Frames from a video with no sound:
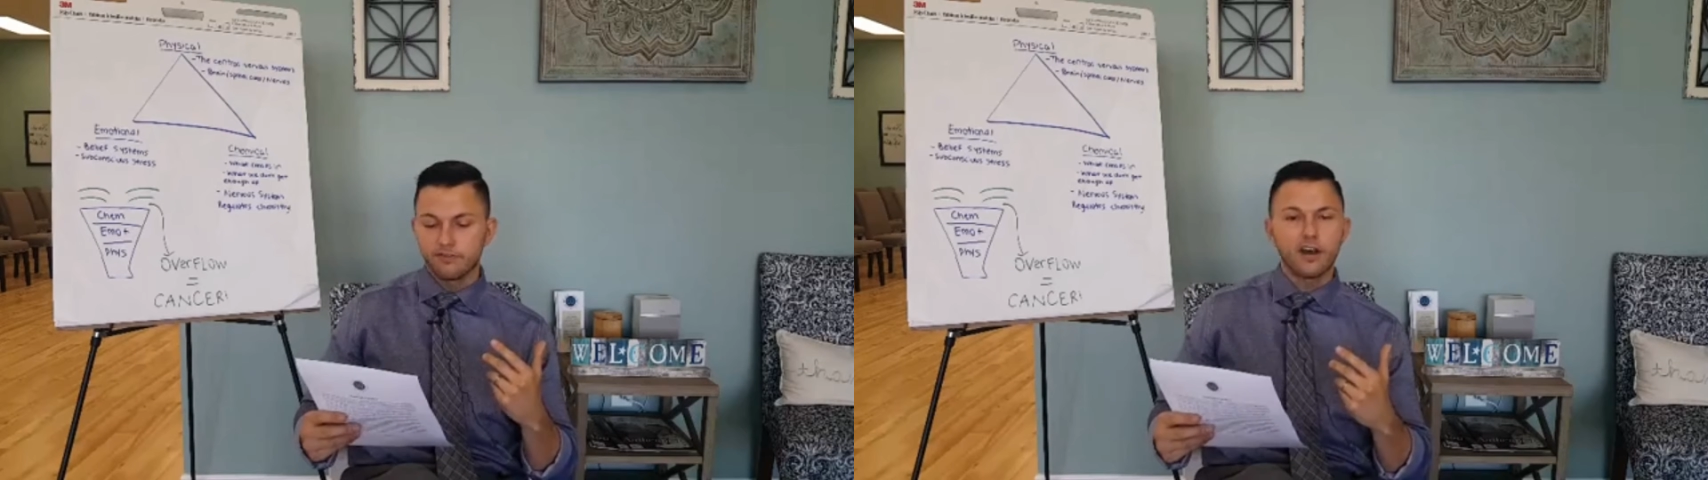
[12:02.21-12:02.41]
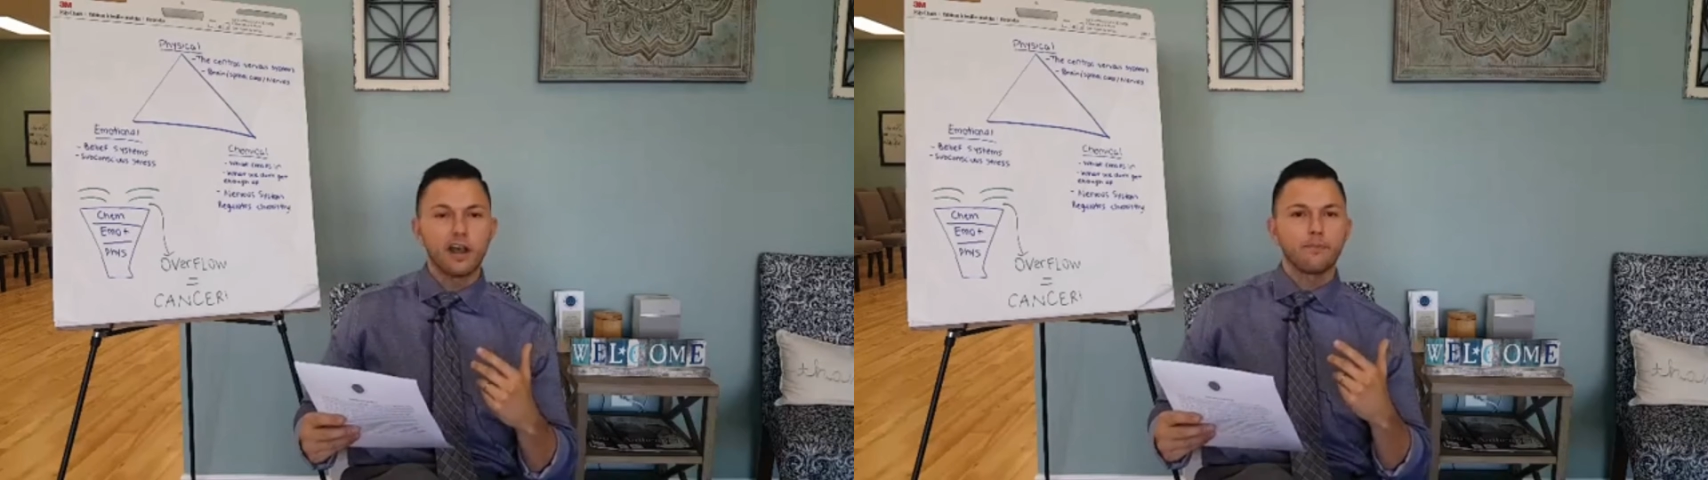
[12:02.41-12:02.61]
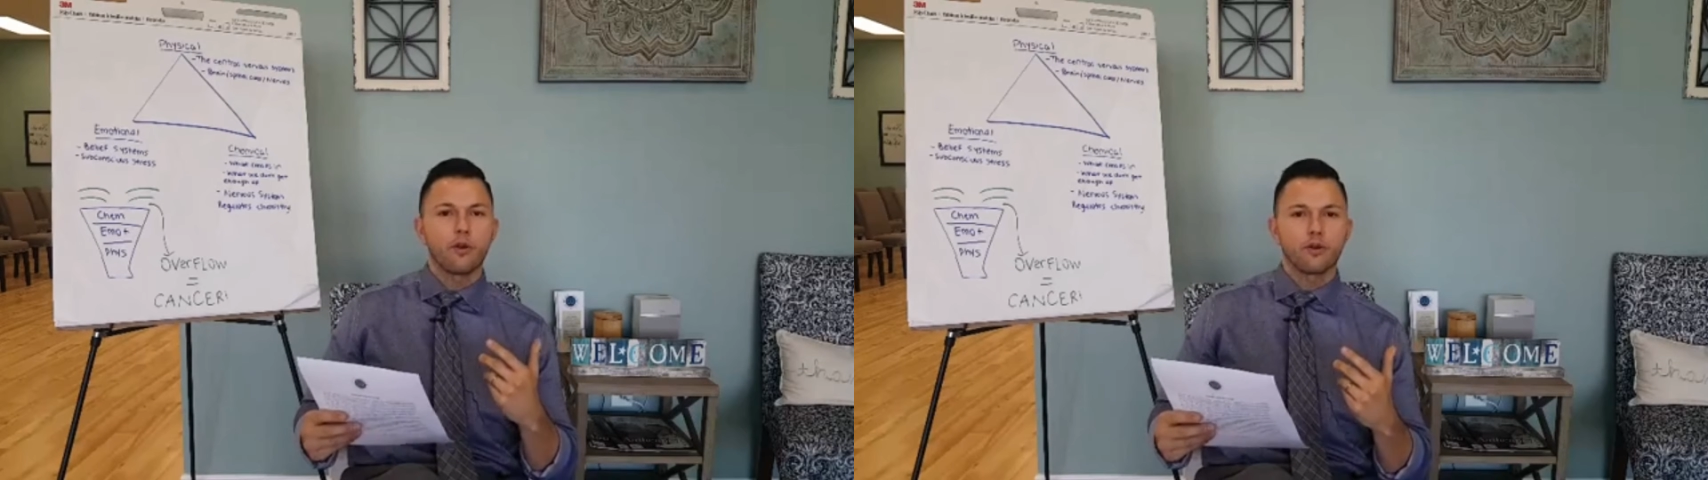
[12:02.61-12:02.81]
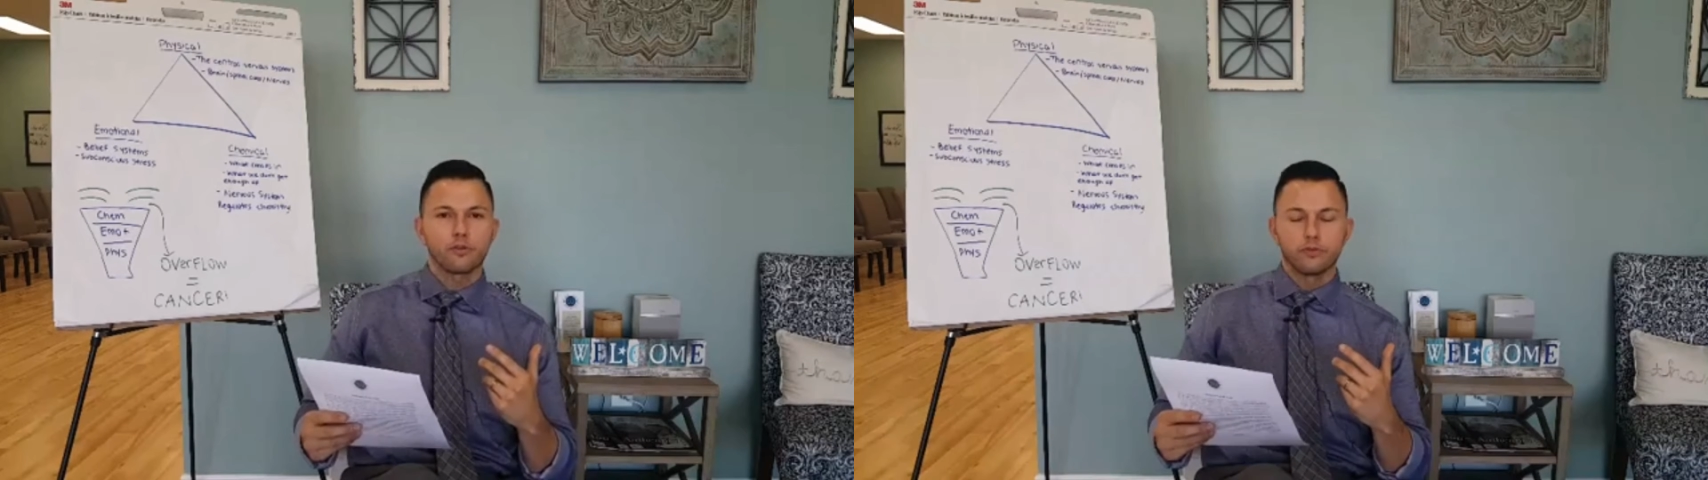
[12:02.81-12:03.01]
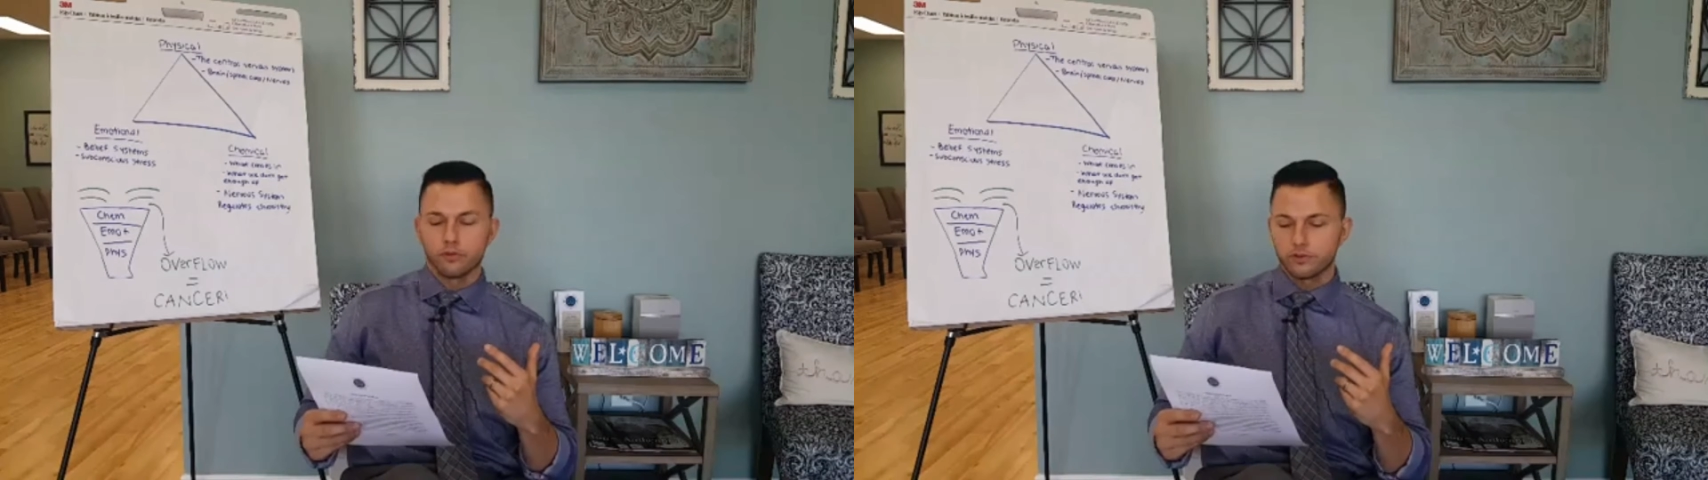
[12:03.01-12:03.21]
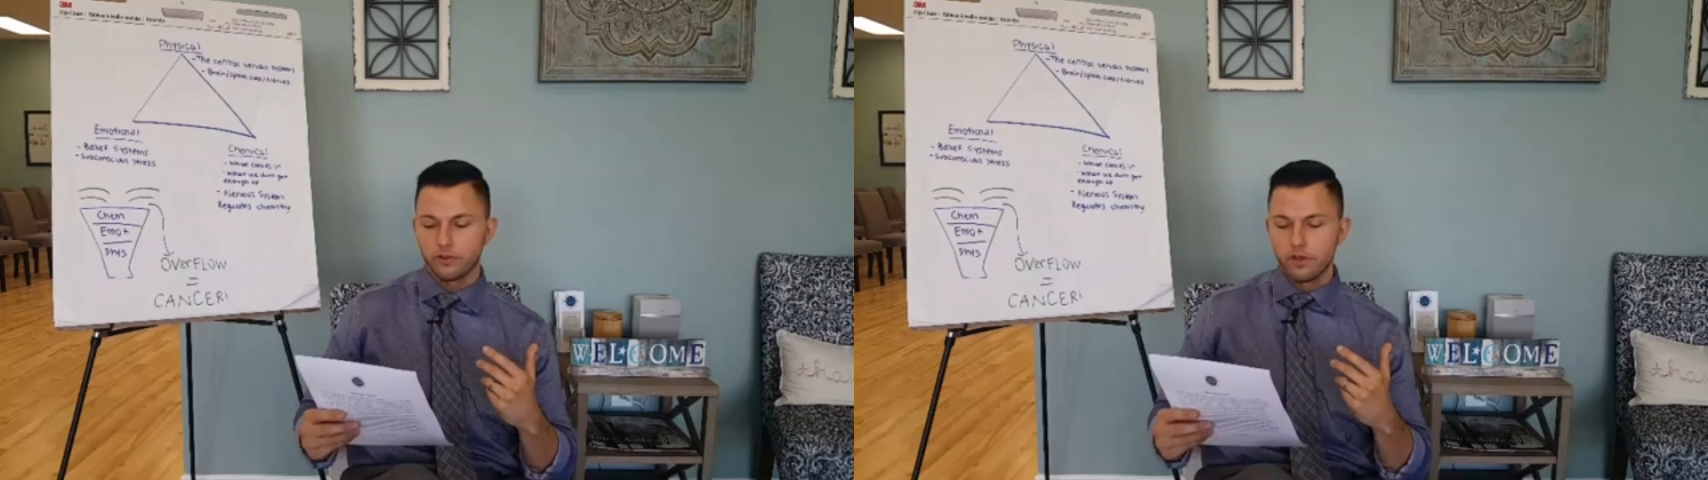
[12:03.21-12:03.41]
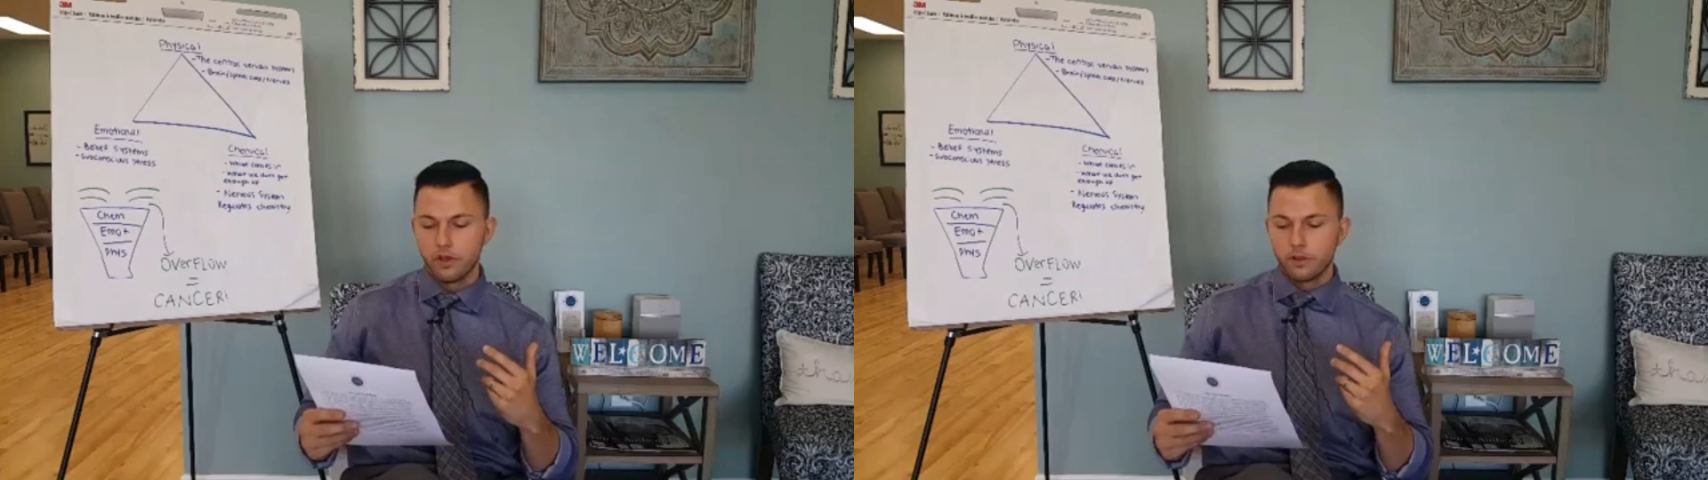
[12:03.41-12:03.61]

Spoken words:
and fine particles